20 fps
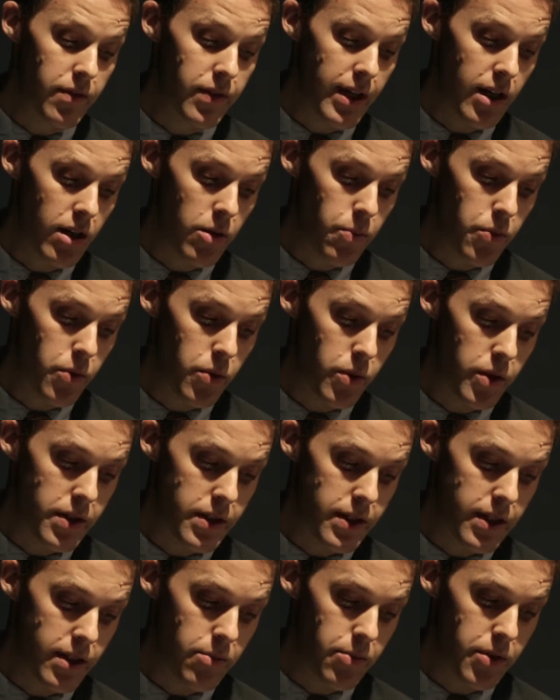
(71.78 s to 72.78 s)
of
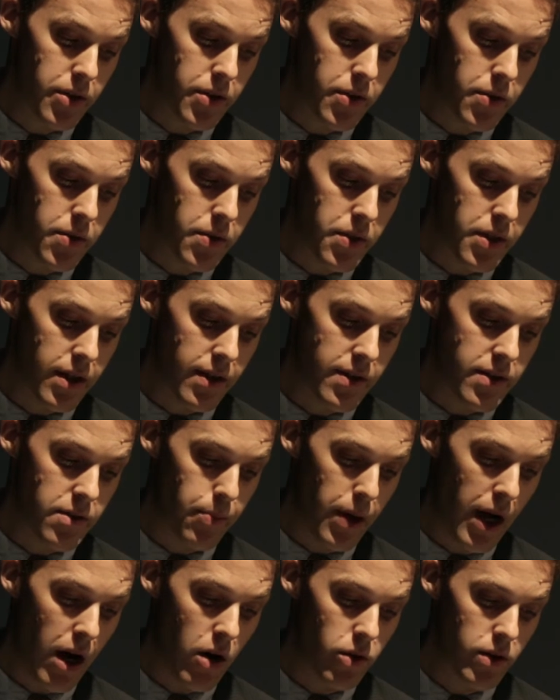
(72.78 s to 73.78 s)
airports can be used as a
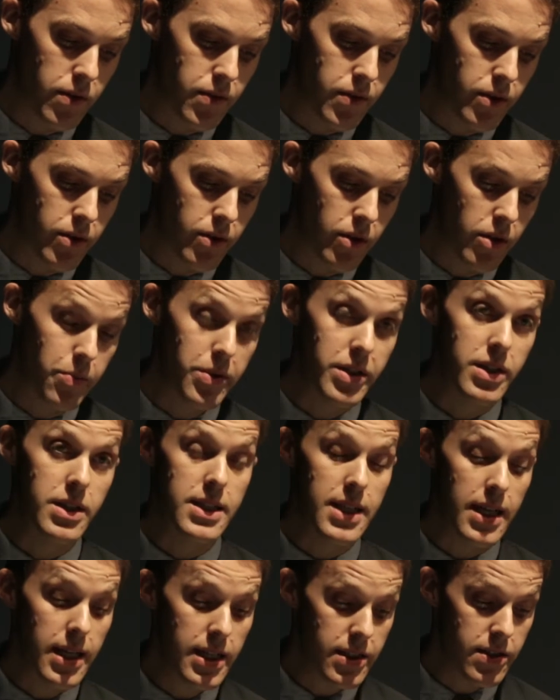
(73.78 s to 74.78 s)
powerful urban
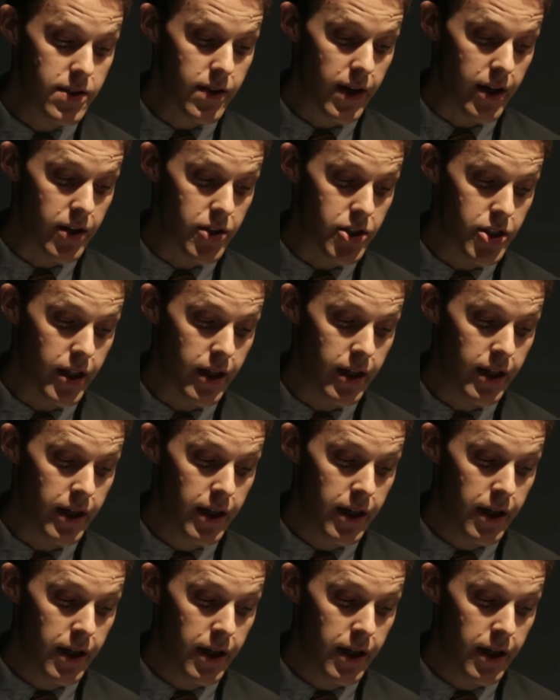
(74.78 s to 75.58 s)
design strategy,